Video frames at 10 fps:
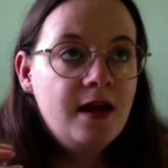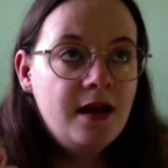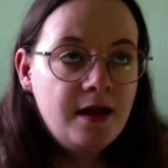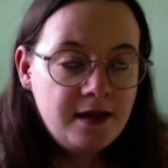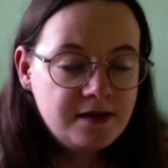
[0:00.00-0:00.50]

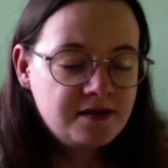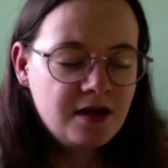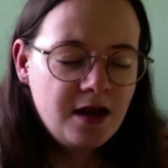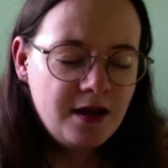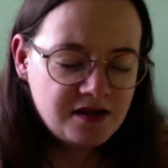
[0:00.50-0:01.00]
is
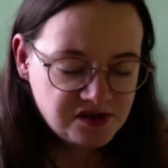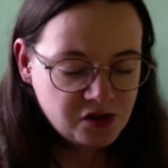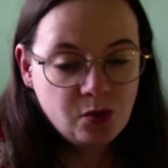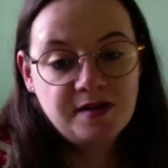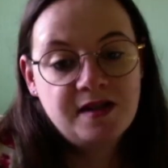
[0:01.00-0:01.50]

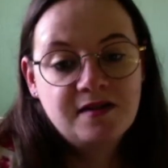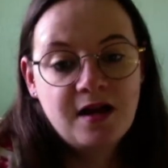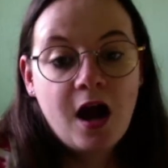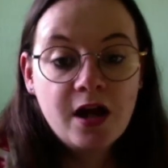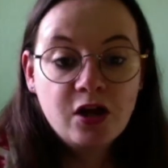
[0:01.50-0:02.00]
exquisite.
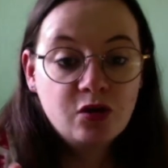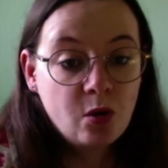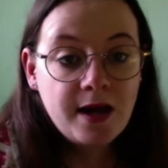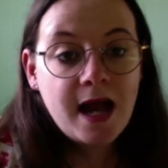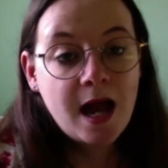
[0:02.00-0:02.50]
I could
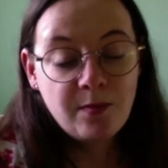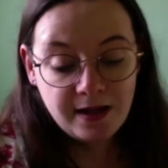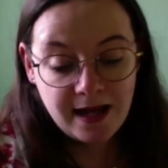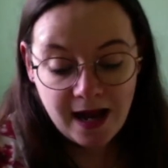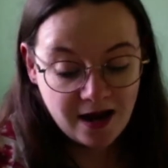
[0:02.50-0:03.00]
quite happily
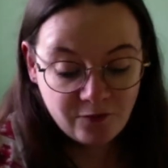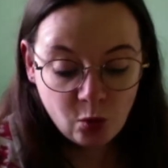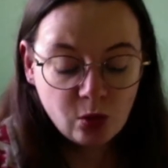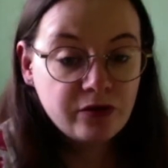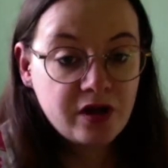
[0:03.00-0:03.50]
have
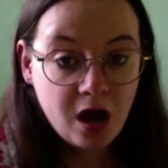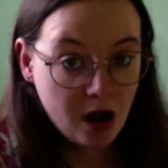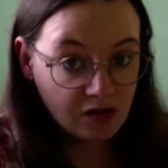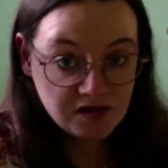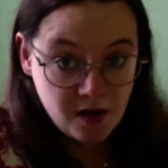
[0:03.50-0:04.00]
all the
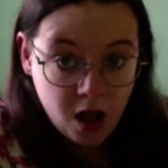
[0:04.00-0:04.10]
cards